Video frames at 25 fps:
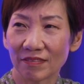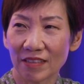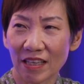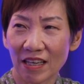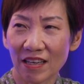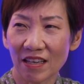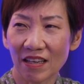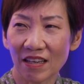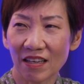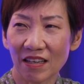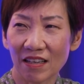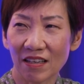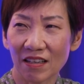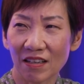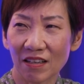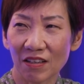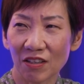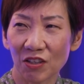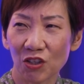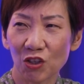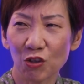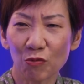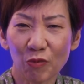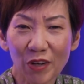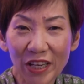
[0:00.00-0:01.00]
Yeah,
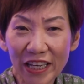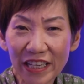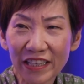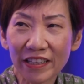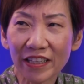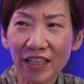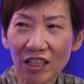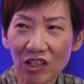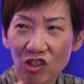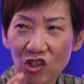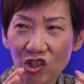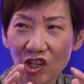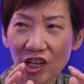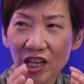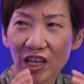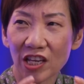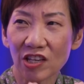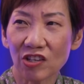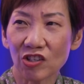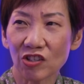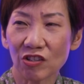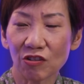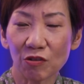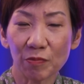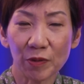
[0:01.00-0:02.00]
you really need a
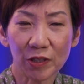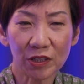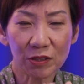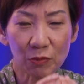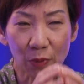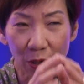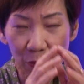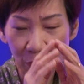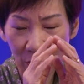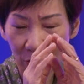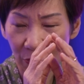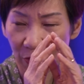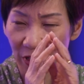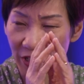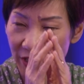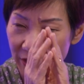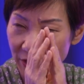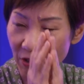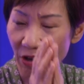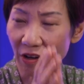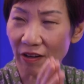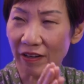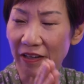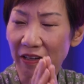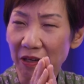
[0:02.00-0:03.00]
change, because what we are really
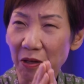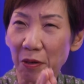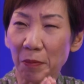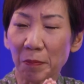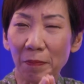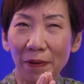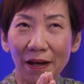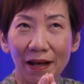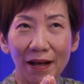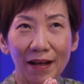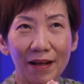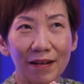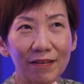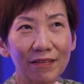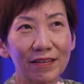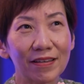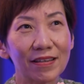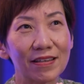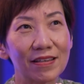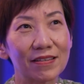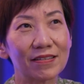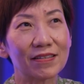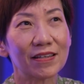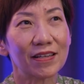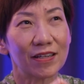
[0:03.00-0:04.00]
talking about
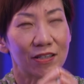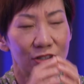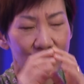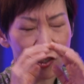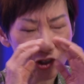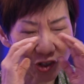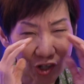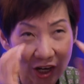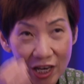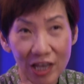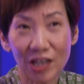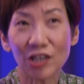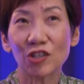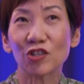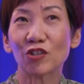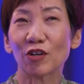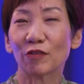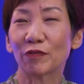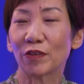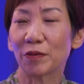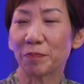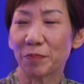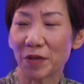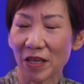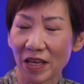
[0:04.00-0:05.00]
is a change
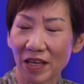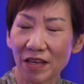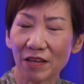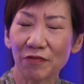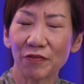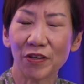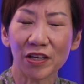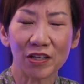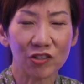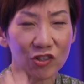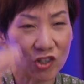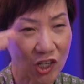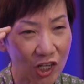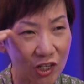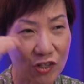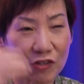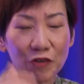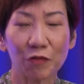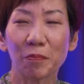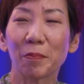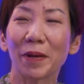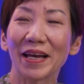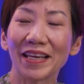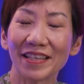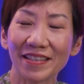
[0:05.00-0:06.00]
of the behavior and change
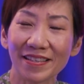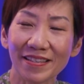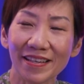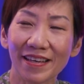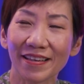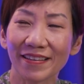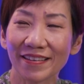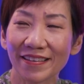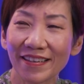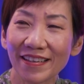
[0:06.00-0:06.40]
of mindset.